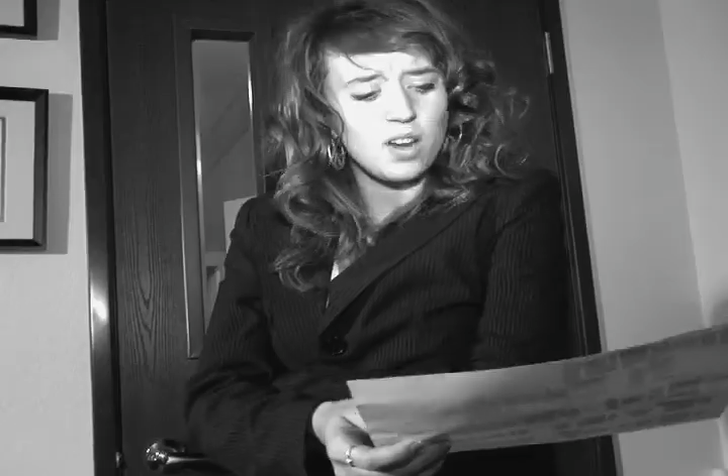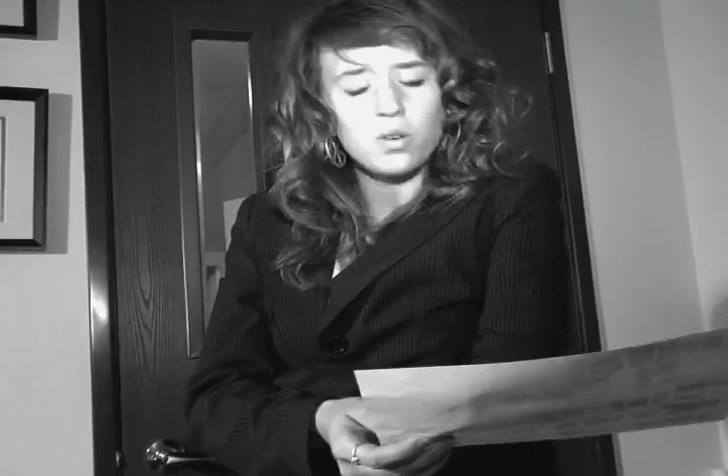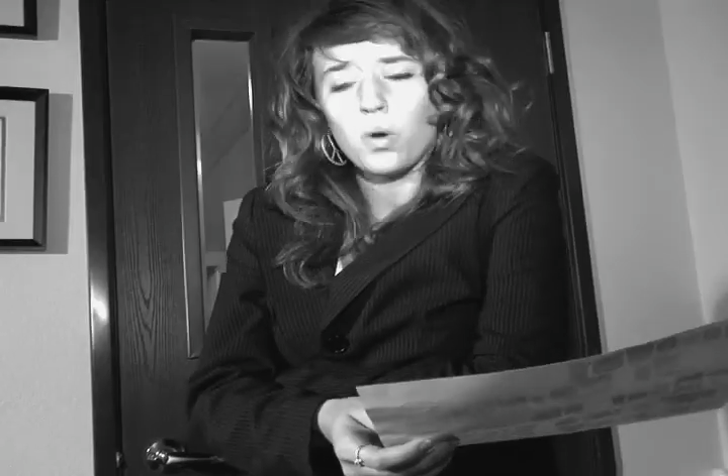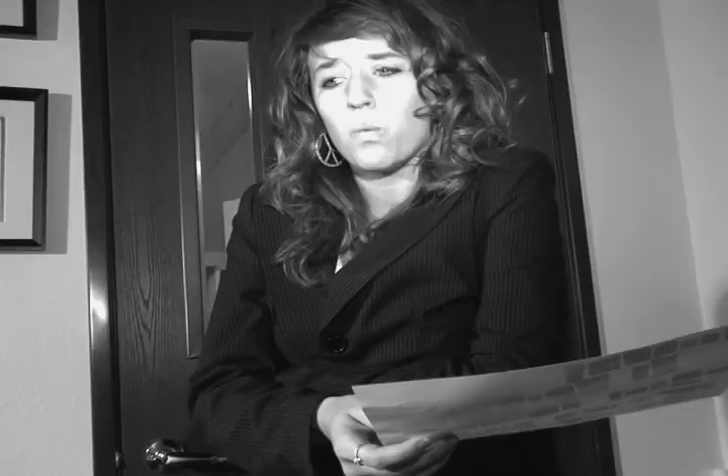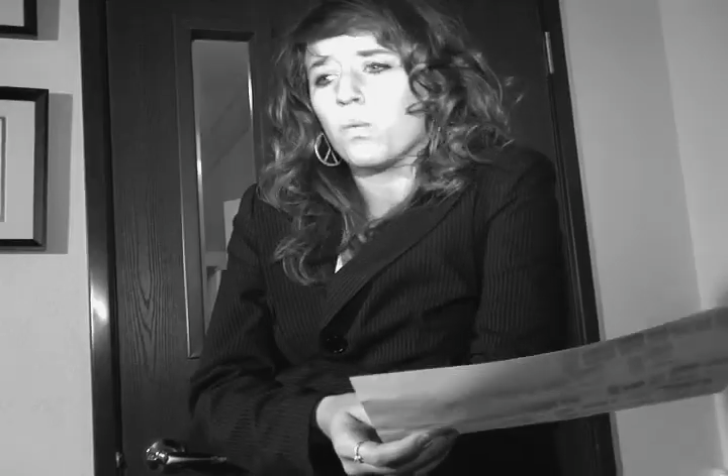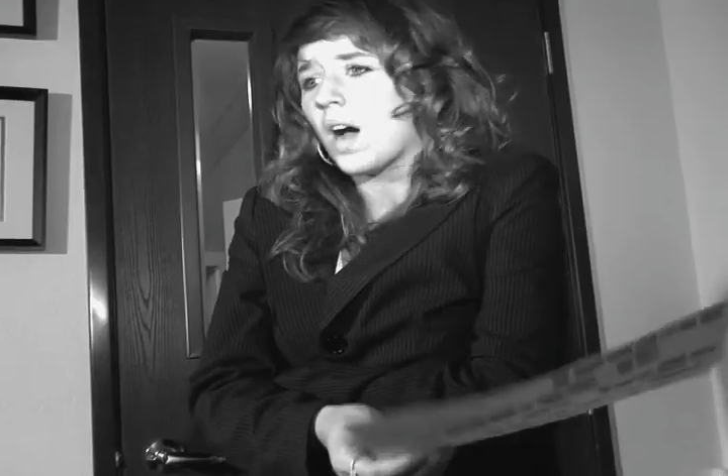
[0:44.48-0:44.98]
I
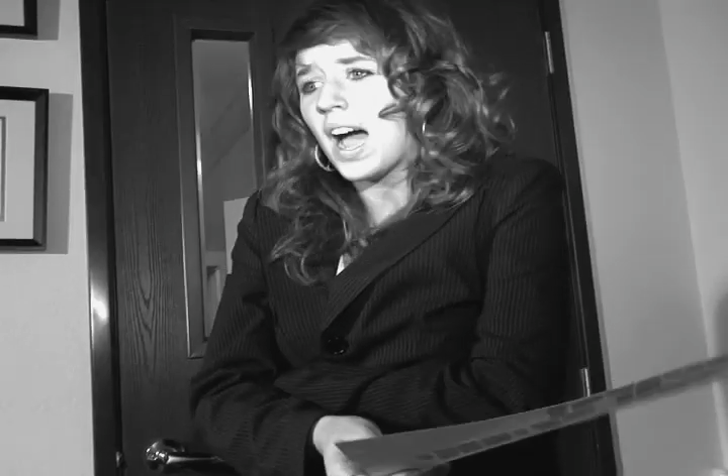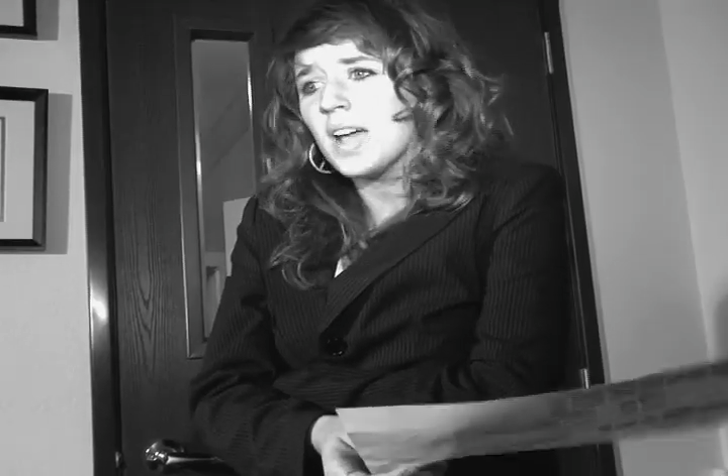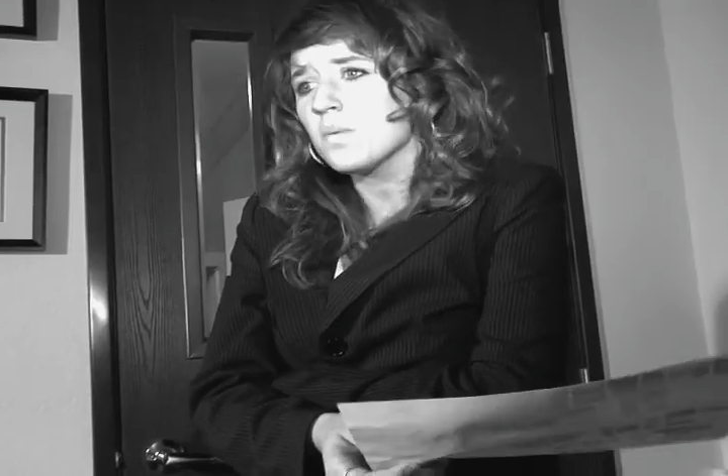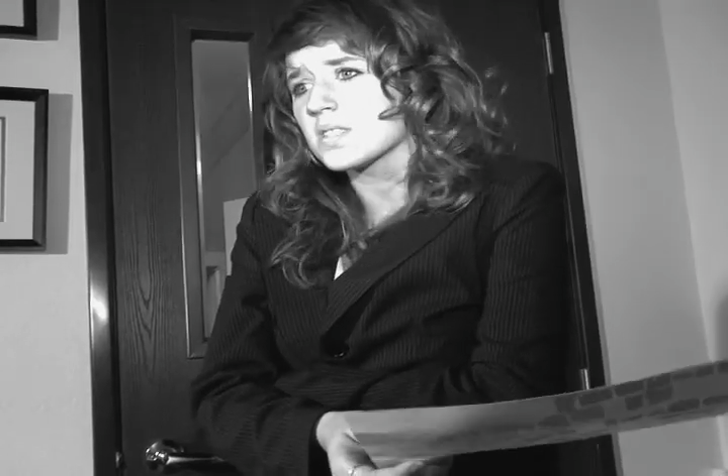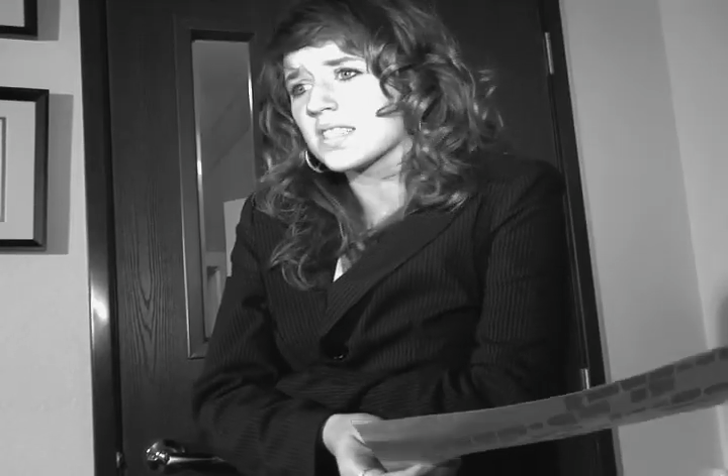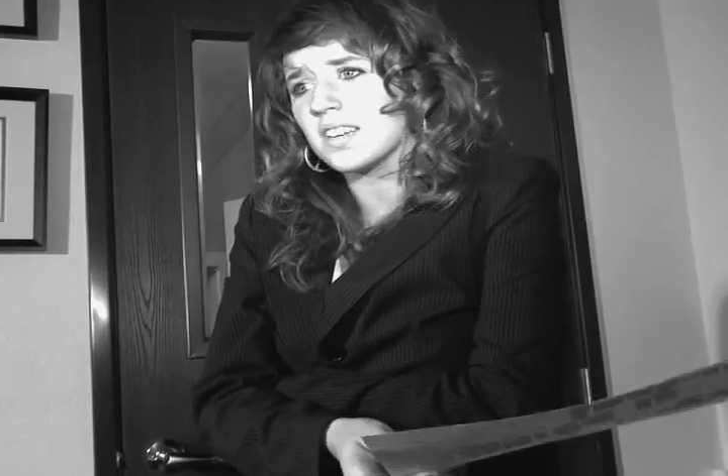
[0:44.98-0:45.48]
don't know
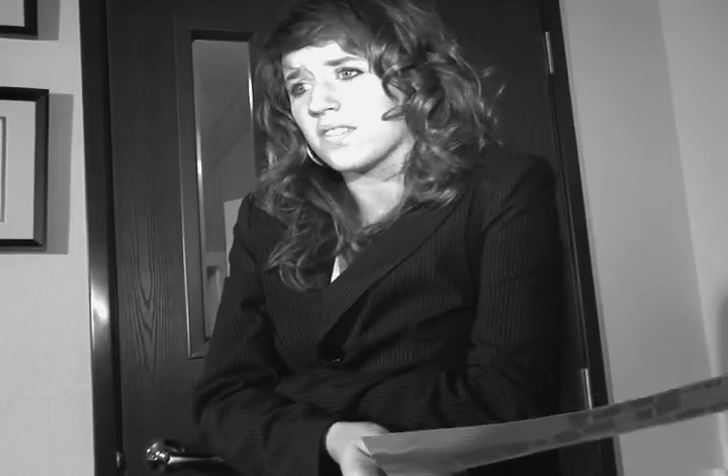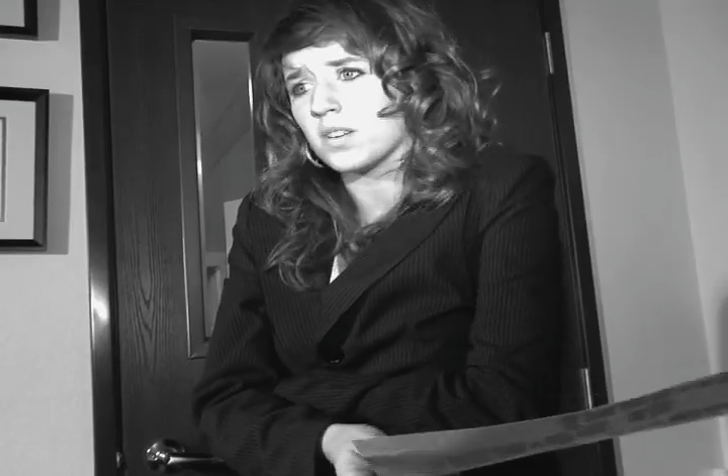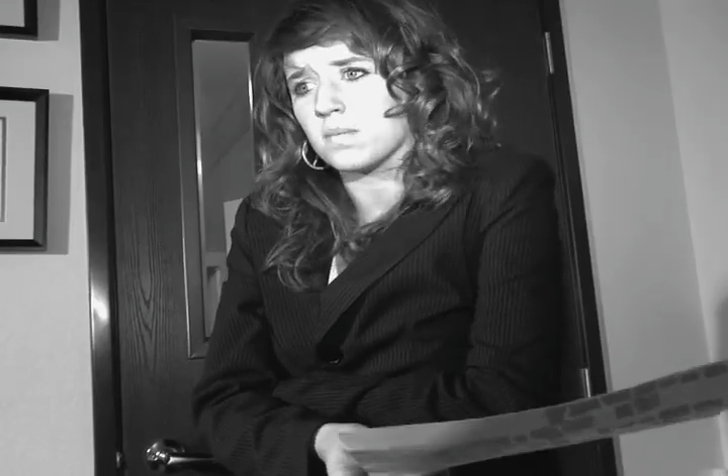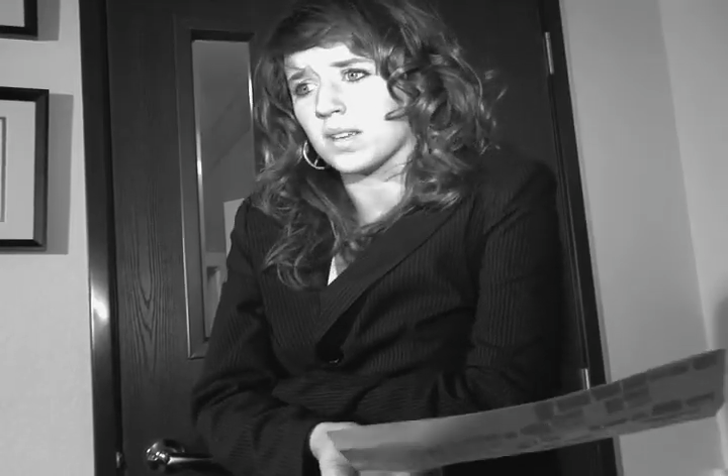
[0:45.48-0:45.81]
why it was given